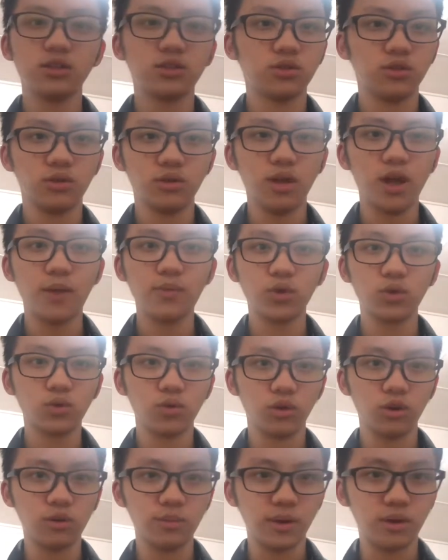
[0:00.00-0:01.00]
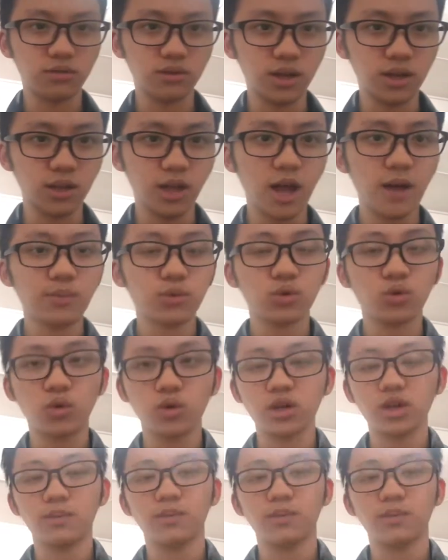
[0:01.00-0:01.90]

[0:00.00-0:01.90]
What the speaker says: I'm not talking about that. I'm talking